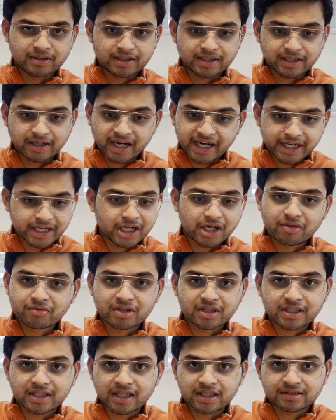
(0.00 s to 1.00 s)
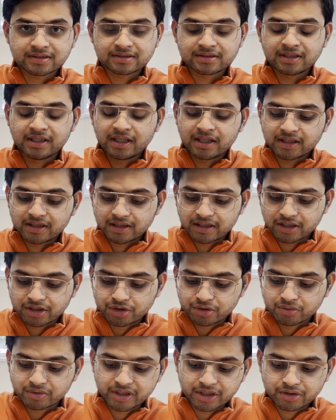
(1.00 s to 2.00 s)
write down the tasks that
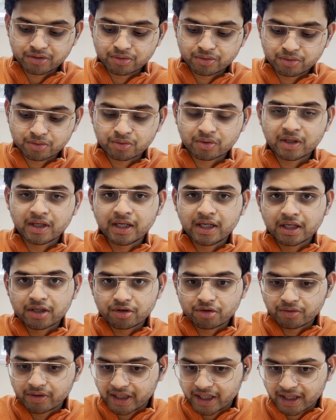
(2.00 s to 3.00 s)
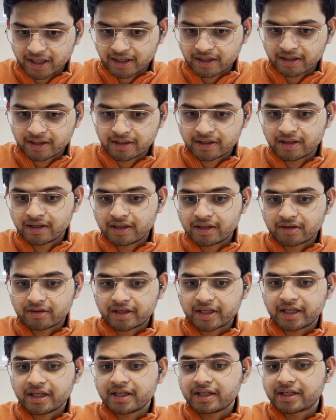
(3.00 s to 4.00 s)
you need to do today.
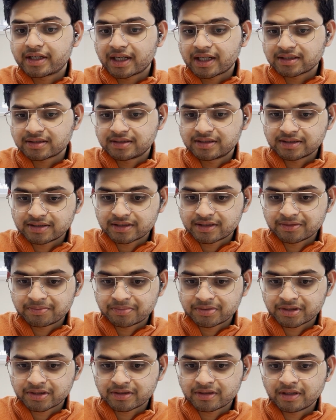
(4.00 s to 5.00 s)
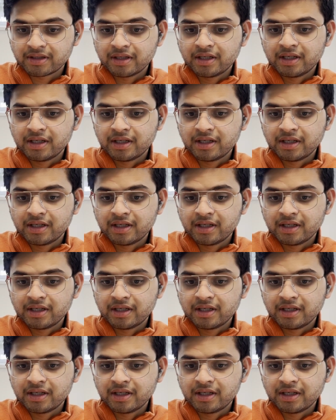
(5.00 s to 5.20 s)
Okay, task description,